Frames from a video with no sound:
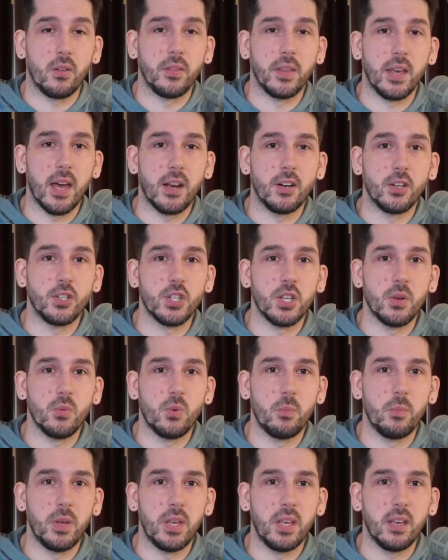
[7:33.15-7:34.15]
The energy
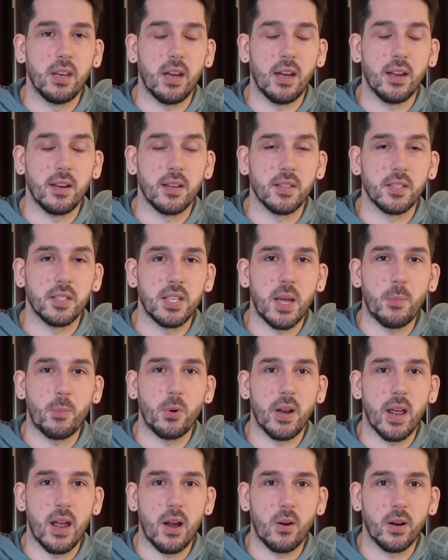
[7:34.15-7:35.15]
will be in a
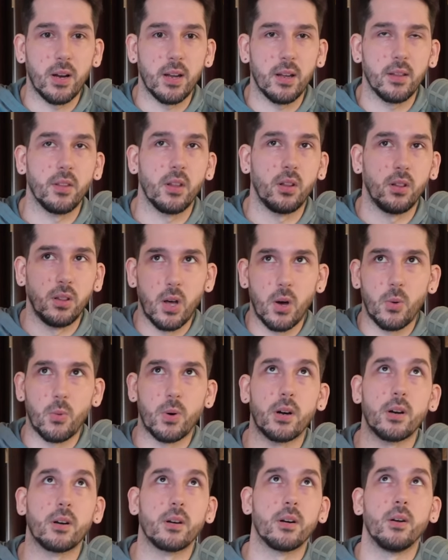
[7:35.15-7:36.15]
separate area in the
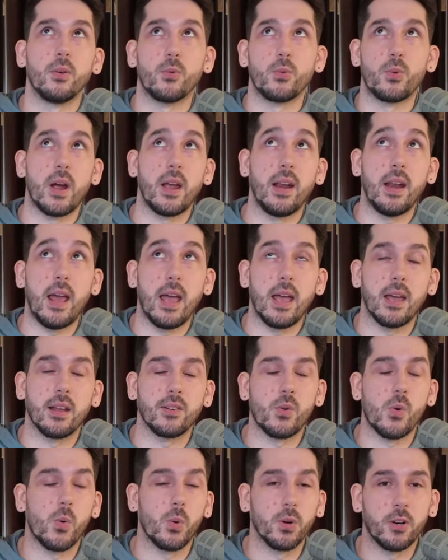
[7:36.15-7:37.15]
lower
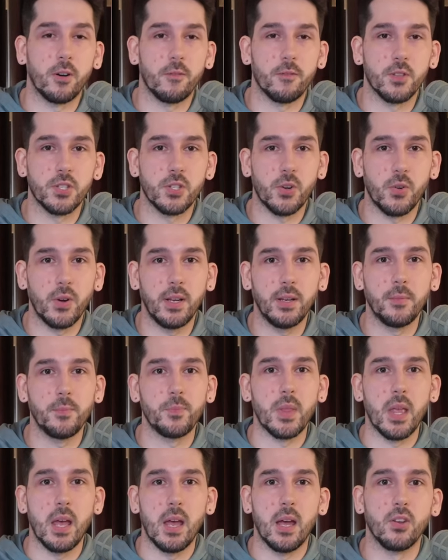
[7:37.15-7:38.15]
right-hand corner of the screen,
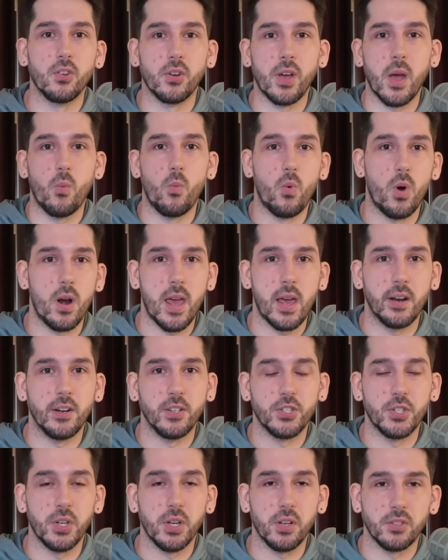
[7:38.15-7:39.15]
and you'll get 1
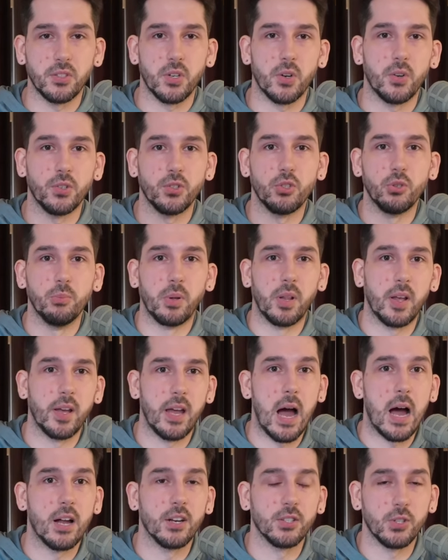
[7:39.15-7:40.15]
energy a turn to play
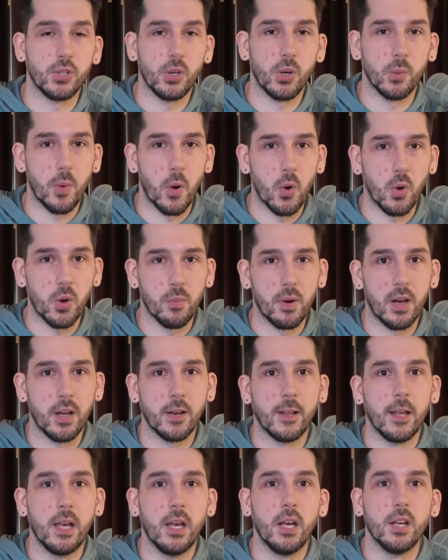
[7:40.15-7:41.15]
onto your Pokemon.